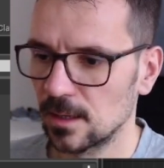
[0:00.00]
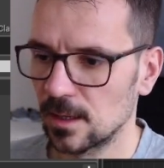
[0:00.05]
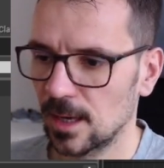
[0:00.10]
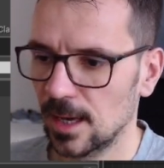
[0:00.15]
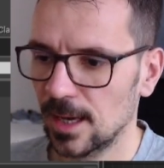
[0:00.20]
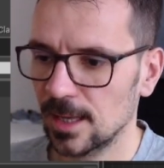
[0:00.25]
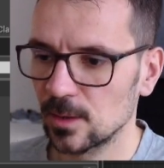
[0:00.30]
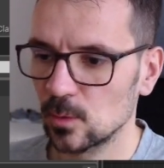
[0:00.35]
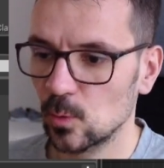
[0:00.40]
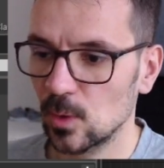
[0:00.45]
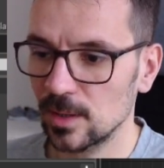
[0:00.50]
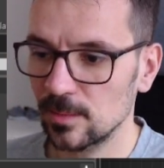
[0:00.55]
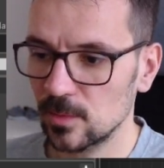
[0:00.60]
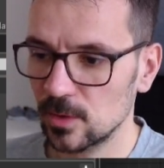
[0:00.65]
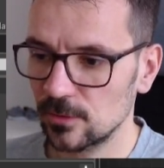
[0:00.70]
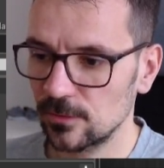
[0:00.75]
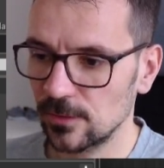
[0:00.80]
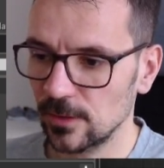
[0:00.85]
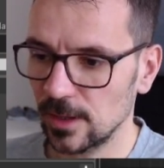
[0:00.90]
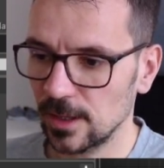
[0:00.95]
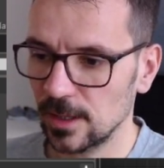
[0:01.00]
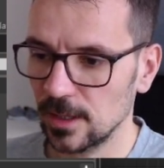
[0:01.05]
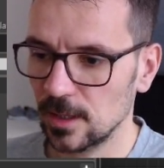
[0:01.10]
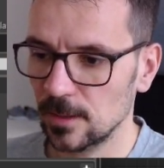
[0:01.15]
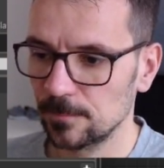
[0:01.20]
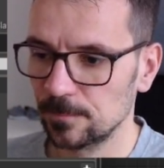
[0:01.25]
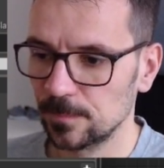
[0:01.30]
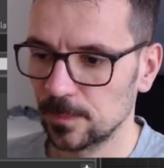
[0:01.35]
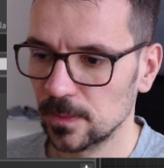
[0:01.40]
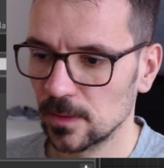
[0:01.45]
And one more thing,
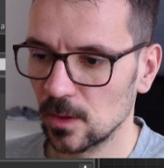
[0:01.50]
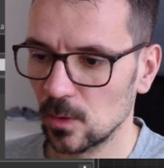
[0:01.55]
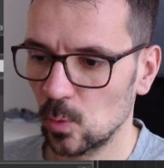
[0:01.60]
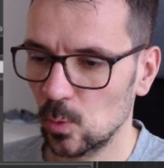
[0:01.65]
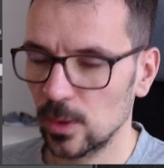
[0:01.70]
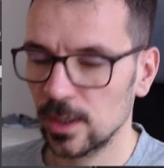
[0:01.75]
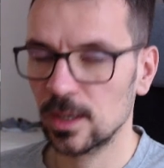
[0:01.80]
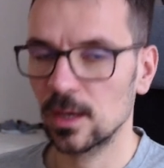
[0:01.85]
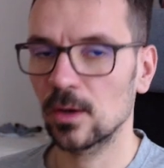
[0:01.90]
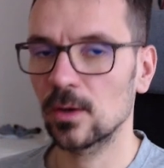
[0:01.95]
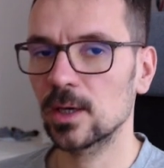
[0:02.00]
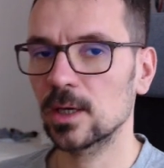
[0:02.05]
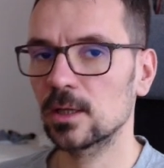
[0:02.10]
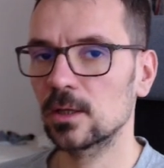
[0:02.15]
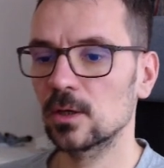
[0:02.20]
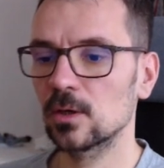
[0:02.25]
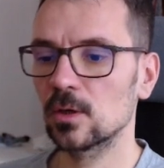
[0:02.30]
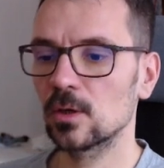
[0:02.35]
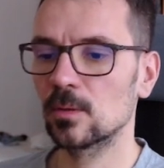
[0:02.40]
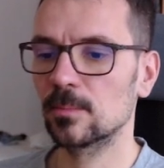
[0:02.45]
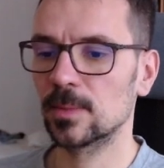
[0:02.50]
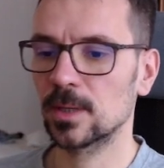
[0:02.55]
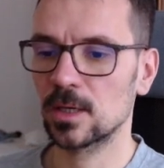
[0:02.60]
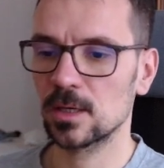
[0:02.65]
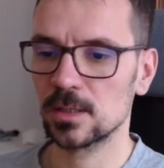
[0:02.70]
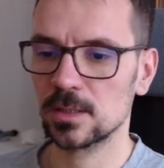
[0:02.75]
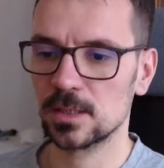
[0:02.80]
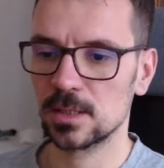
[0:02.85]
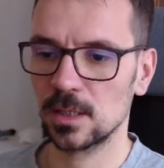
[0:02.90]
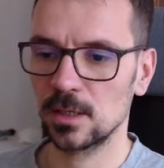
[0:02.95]
we're going to,
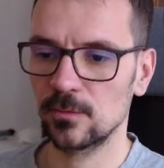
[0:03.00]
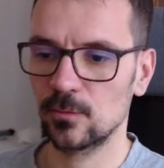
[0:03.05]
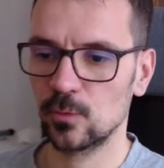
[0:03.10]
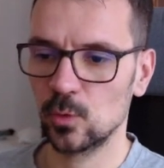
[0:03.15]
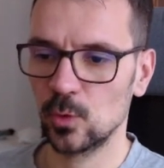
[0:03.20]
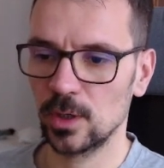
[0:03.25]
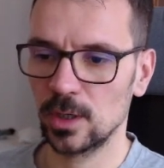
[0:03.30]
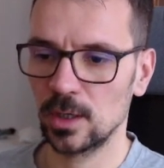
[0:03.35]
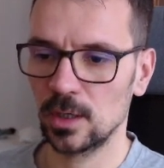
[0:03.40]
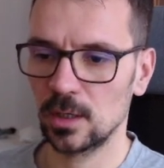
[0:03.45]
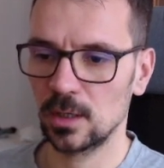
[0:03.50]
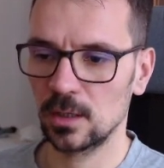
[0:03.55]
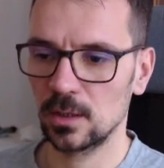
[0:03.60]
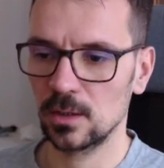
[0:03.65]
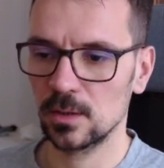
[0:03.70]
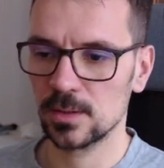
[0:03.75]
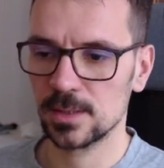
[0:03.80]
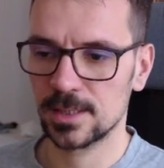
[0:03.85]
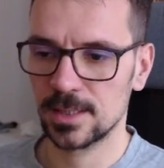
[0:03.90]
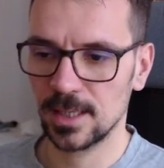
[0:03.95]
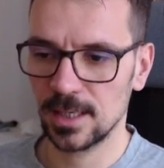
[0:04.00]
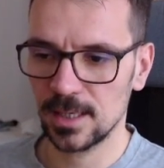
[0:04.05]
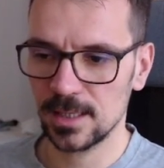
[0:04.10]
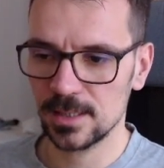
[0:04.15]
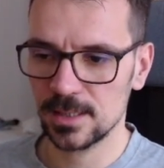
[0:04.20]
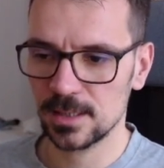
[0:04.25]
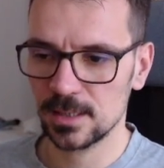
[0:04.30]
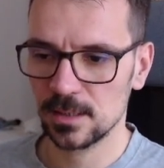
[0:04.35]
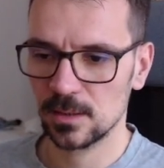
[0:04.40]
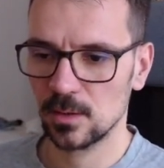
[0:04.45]
because if we use
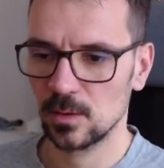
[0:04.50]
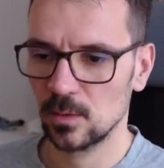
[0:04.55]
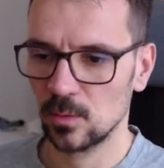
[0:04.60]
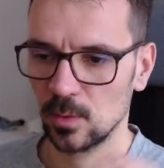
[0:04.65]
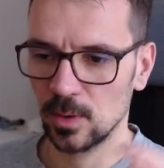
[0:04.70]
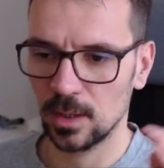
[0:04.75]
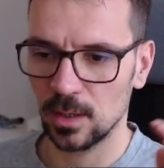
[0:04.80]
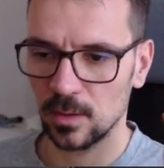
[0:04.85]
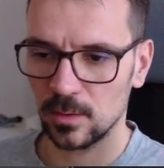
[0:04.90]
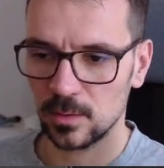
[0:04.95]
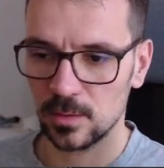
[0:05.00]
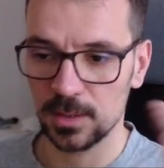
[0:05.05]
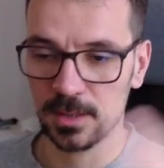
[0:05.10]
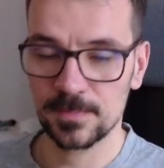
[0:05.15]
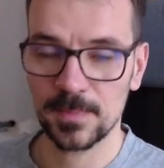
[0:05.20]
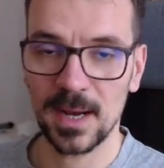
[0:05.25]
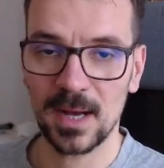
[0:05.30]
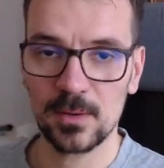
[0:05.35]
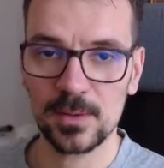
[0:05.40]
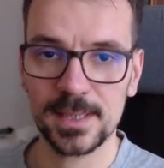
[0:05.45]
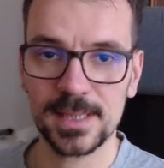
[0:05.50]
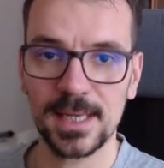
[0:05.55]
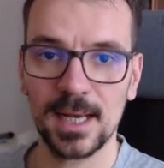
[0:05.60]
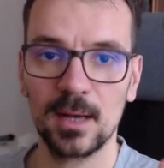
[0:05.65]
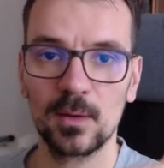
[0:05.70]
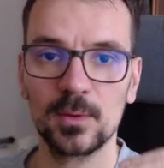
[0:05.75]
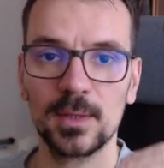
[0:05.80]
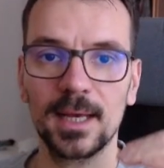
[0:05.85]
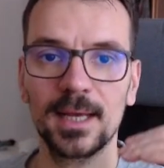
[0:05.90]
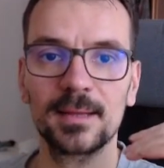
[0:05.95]
this, we're going to spawn
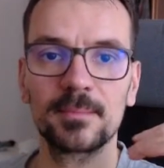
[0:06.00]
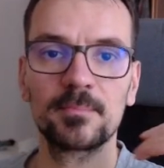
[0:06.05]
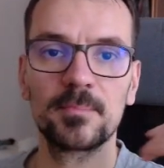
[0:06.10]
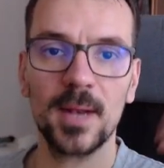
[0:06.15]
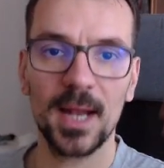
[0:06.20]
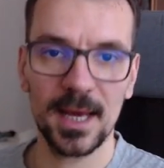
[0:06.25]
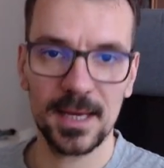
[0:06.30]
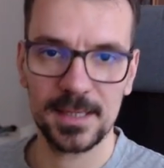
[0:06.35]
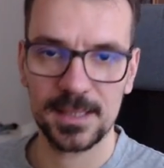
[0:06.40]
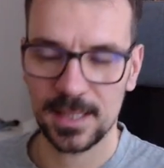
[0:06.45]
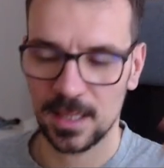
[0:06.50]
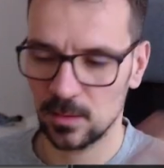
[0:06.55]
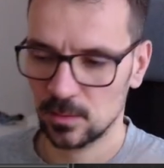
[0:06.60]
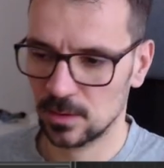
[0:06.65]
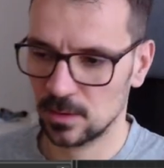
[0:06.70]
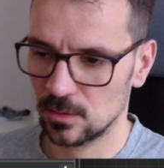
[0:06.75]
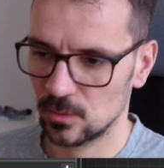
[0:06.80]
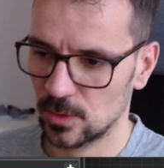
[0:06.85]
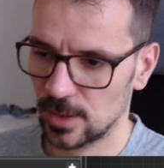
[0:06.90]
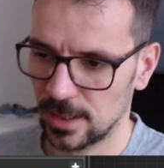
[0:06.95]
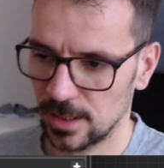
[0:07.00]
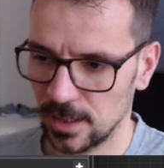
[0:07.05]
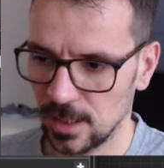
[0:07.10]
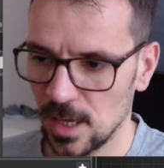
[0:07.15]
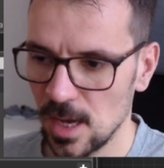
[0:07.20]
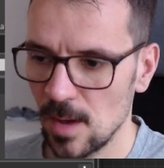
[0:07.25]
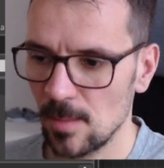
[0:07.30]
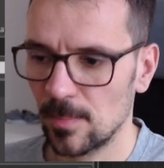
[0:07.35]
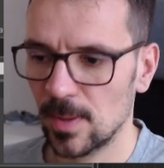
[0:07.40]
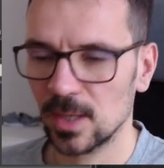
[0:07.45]
sound and play sound already,
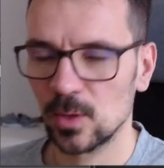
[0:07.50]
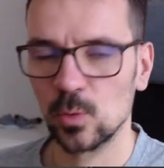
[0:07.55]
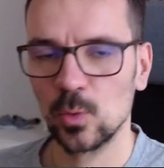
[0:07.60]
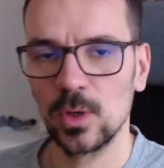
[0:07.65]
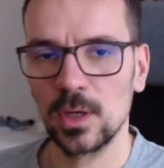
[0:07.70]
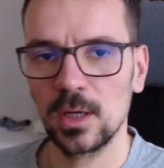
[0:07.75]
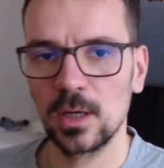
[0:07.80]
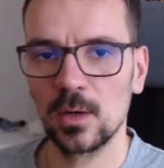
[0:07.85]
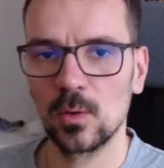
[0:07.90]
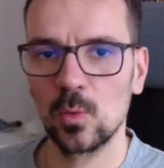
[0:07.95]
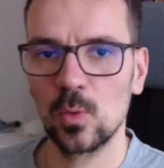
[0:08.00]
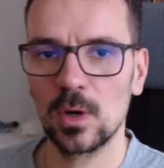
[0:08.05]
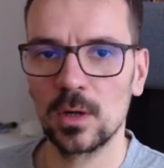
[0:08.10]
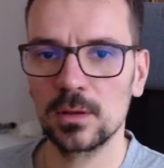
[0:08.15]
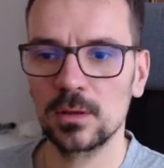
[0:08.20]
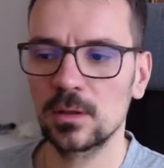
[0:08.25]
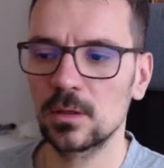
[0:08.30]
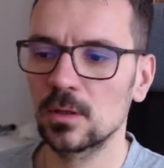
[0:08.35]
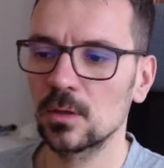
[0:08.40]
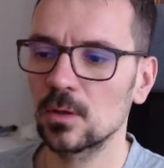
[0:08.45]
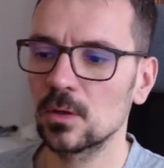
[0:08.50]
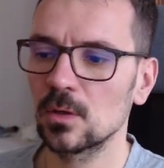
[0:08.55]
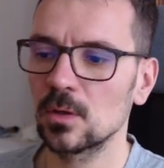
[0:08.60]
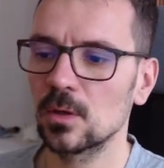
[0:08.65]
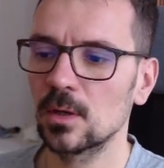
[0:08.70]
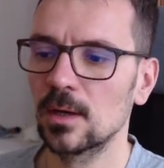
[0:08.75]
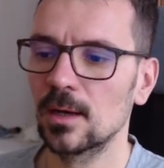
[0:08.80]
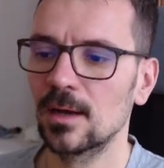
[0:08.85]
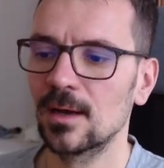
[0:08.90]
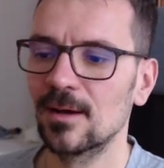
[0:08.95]
but we want to
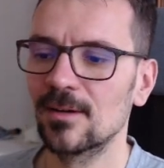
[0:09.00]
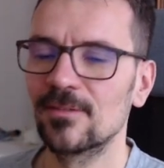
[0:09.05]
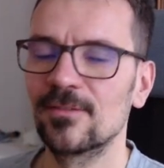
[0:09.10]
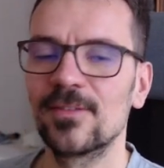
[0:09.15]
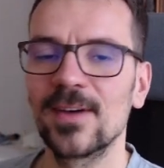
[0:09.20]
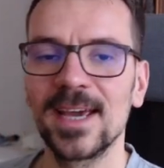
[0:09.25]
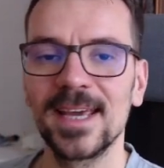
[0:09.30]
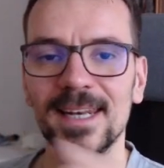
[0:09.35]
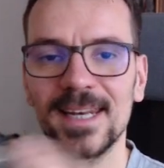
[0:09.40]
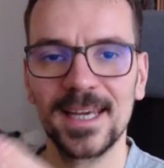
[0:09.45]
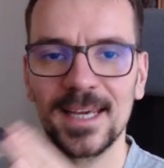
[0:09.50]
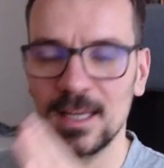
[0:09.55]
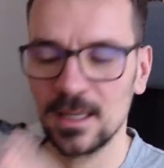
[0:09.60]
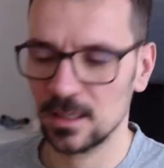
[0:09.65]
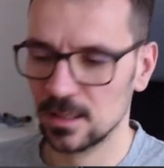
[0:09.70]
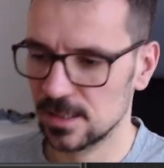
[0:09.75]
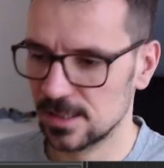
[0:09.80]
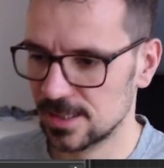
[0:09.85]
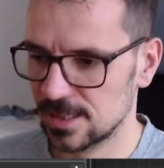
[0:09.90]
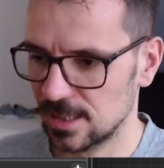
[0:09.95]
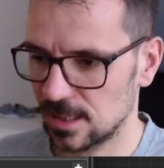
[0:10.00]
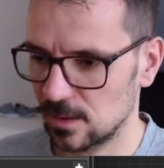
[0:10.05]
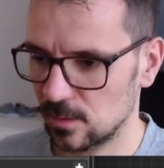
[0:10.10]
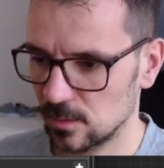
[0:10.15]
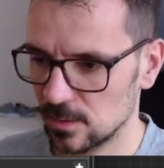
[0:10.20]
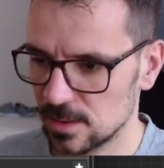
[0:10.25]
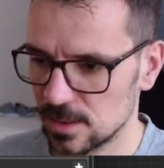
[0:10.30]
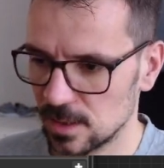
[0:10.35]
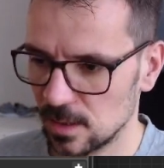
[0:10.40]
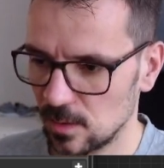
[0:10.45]
fade in the
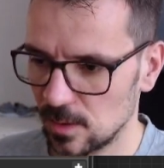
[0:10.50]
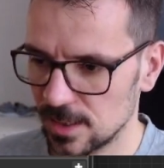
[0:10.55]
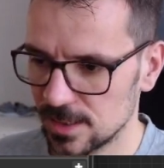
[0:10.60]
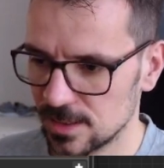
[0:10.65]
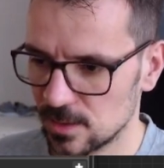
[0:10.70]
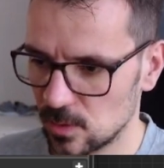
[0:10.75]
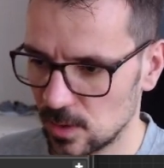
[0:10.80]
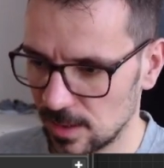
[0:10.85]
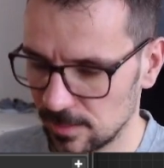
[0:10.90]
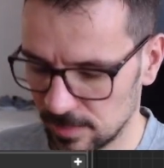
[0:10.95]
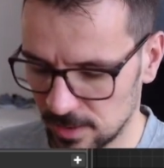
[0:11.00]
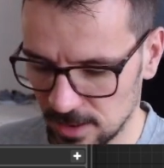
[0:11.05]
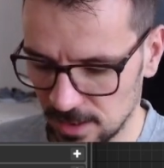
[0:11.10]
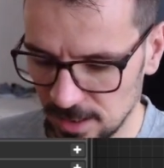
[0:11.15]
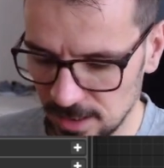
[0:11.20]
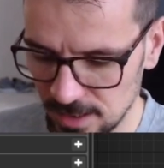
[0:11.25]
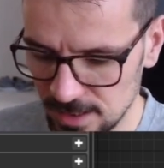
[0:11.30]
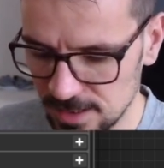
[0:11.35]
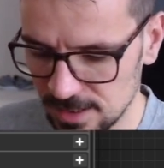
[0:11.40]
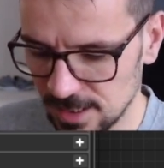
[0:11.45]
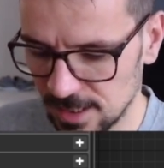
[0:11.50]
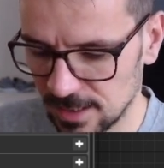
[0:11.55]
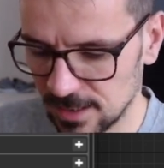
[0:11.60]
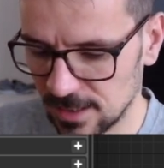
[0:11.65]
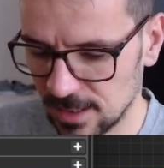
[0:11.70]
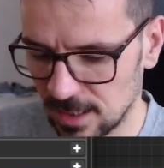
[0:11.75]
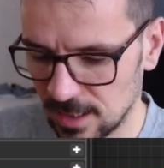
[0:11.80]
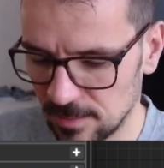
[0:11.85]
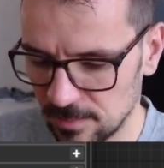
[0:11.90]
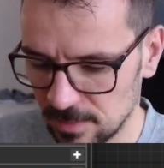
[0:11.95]
sound. So let's grab this and
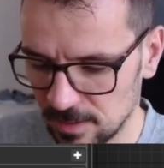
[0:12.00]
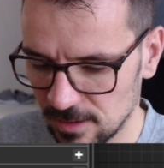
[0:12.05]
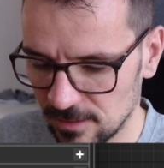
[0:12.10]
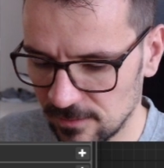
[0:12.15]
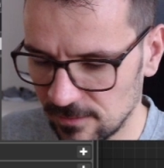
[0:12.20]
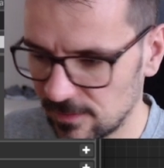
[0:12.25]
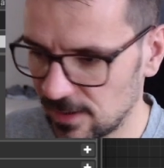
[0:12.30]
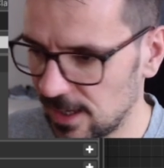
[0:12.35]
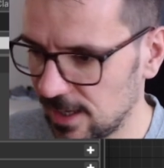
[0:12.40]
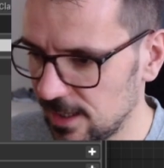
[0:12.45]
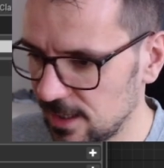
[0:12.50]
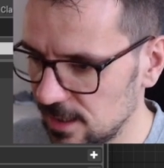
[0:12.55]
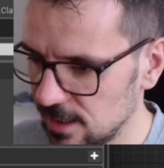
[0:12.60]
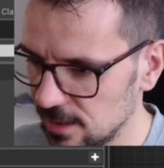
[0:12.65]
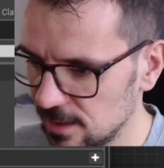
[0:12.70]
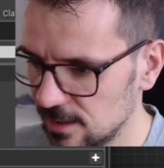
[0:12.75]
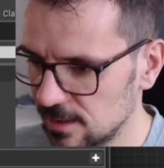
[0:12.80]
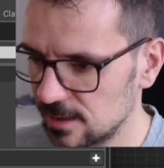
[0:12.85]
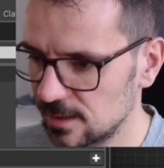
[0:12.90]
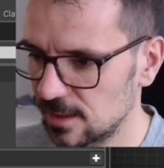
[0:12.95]
type fade